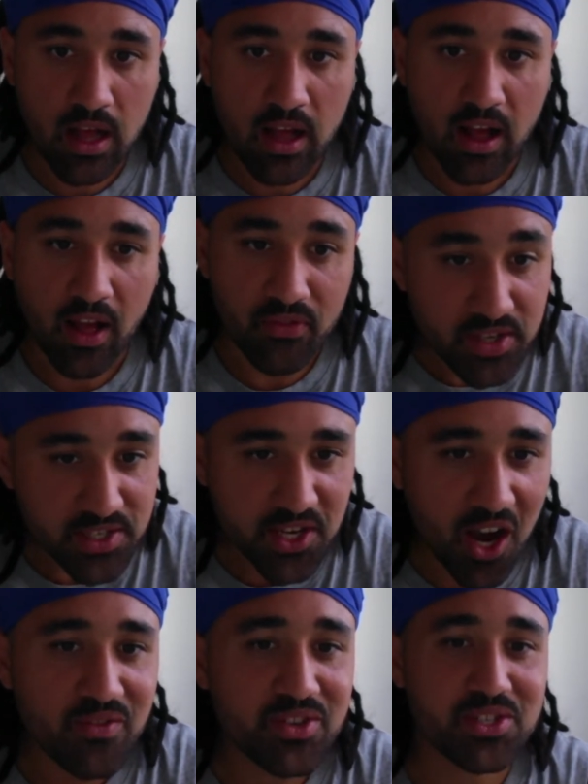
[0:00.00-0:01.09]
And this
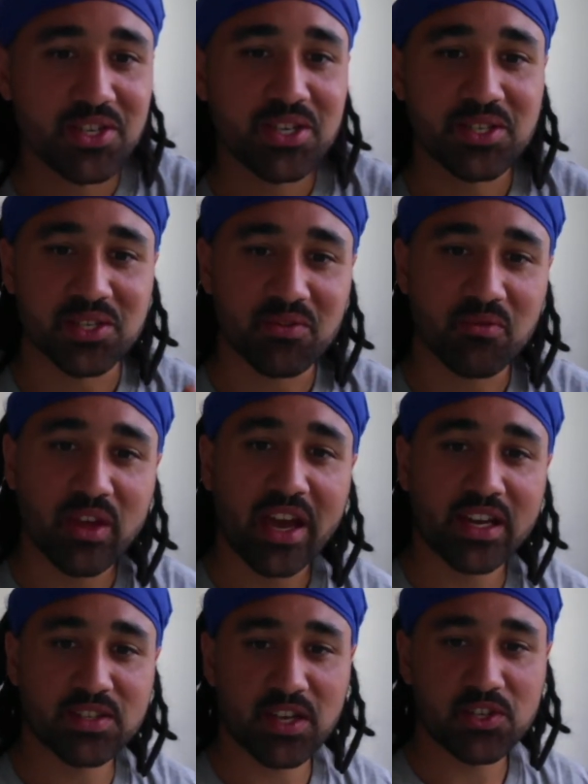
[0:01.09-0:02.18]
covers Jesus from the
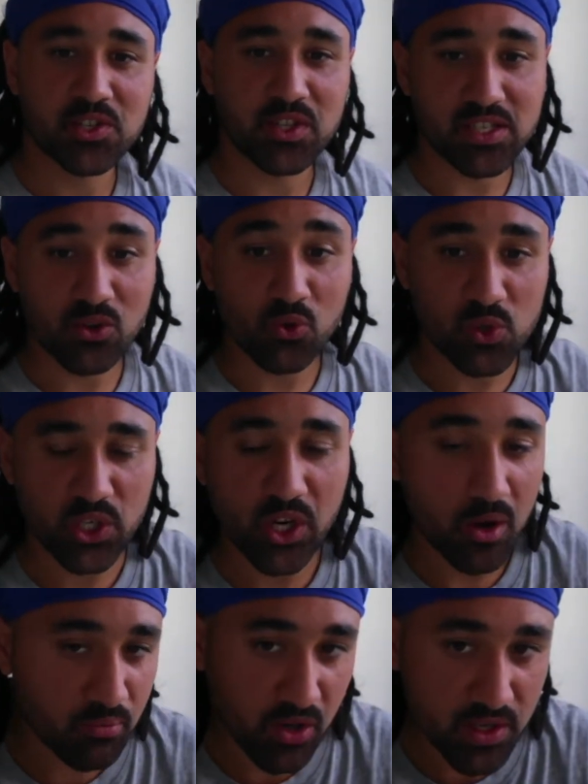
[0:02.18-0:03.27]
accusation that he's launching an
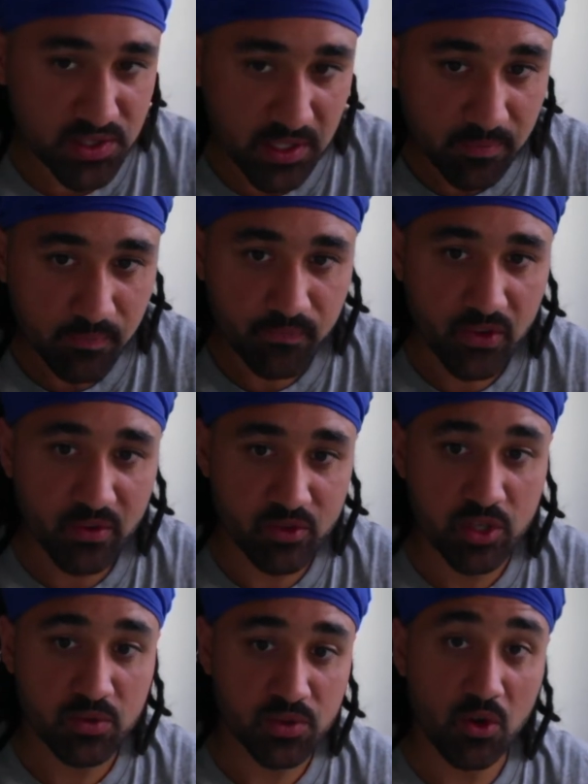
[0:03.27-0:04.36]
uprising of
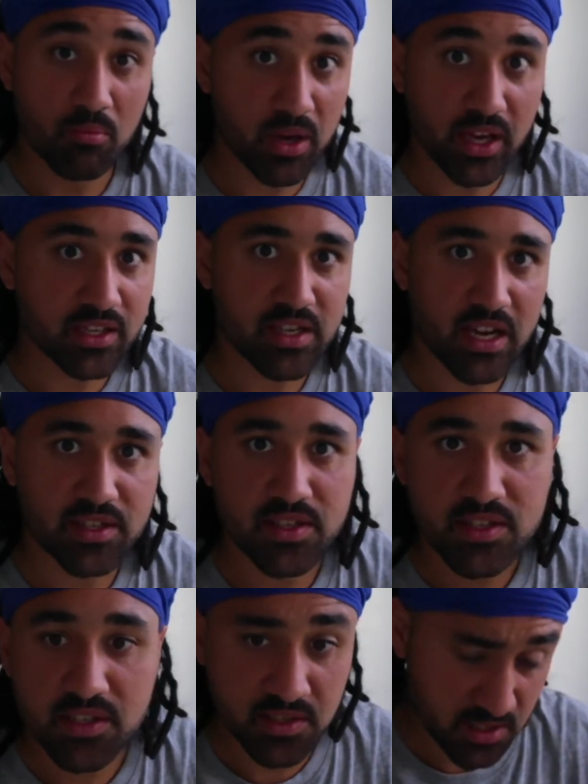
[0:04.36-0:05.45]
Jews not paying taxes,
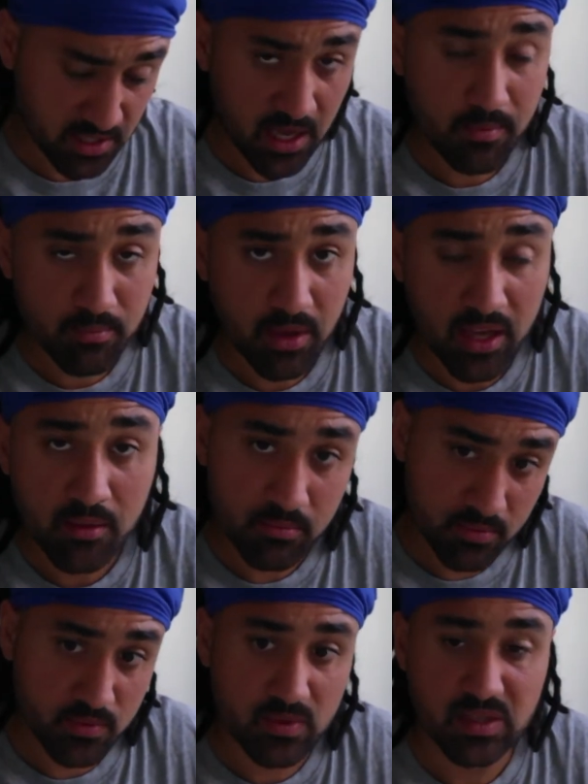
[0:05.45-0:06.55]
because he said, yep, yeah, pay it,
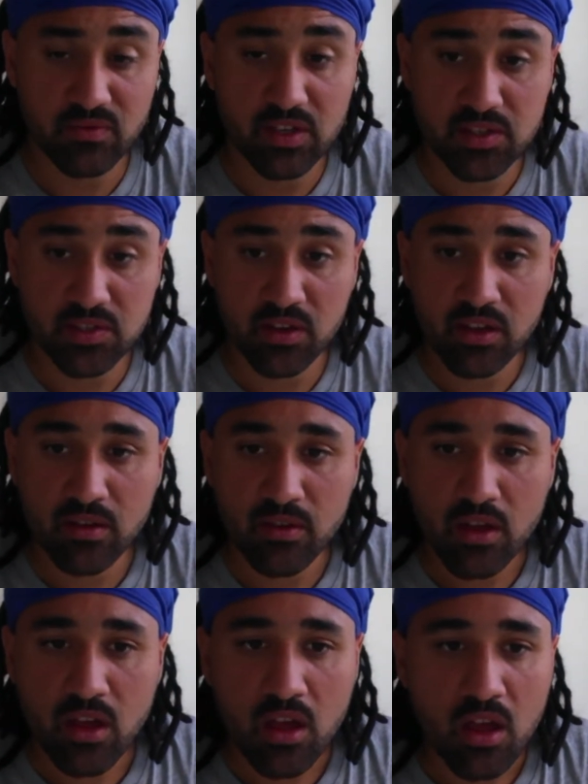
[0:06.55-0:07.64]
his face is on it.
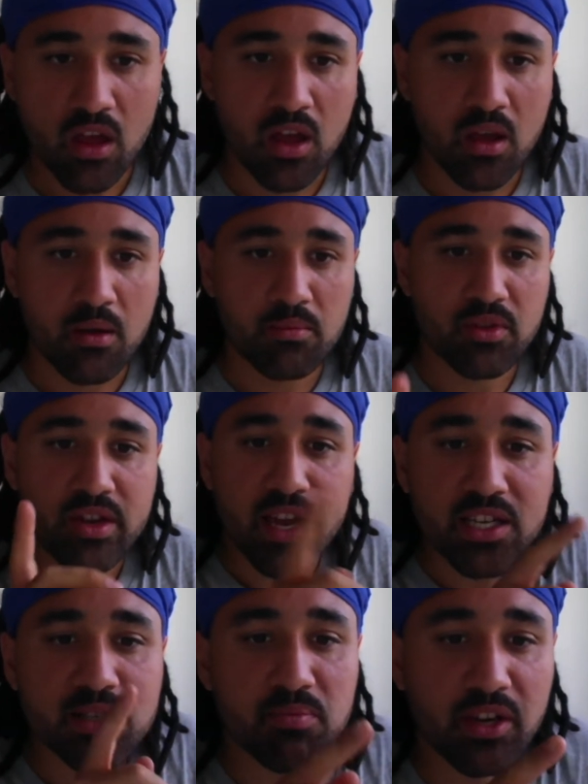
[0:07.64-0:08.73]
But the
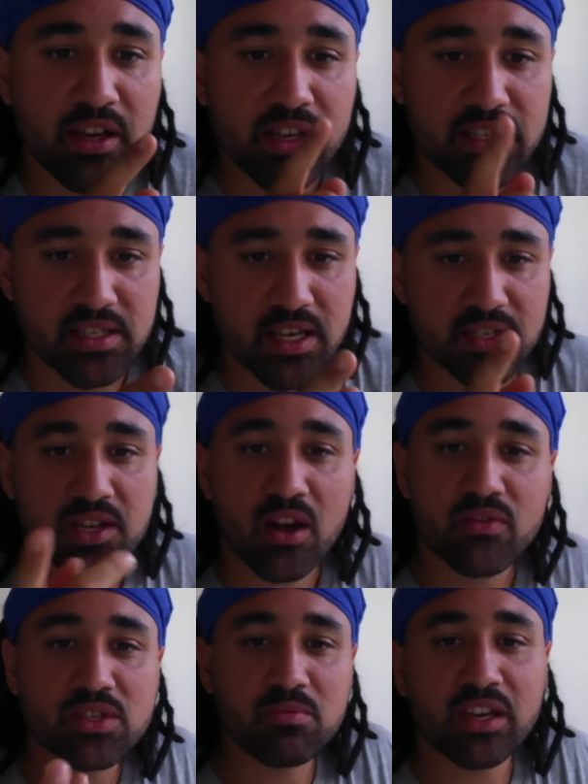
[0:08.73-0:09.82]
next bit, he says,
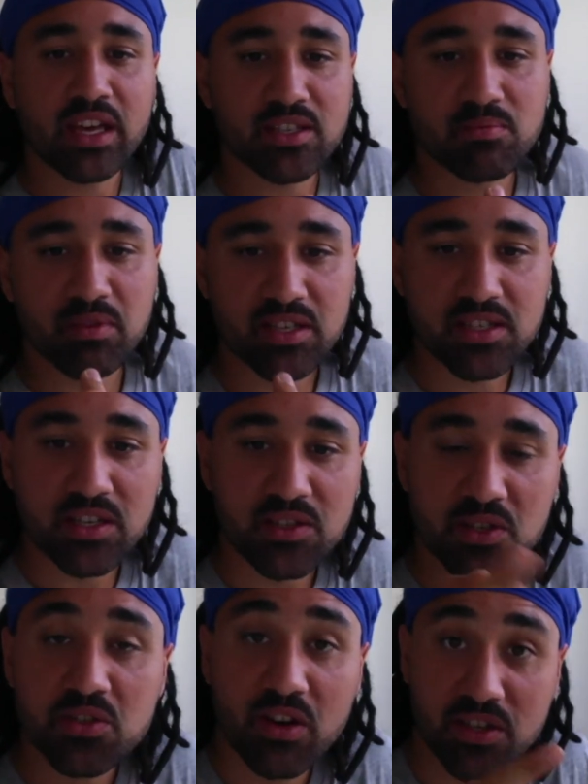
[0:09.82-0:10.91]
covers him against being seen as a
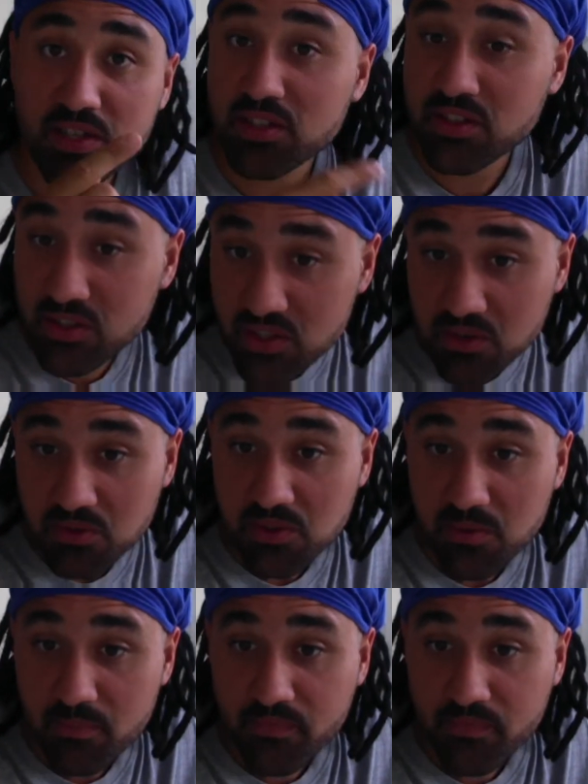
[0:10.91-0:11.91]
traitor to the Jews.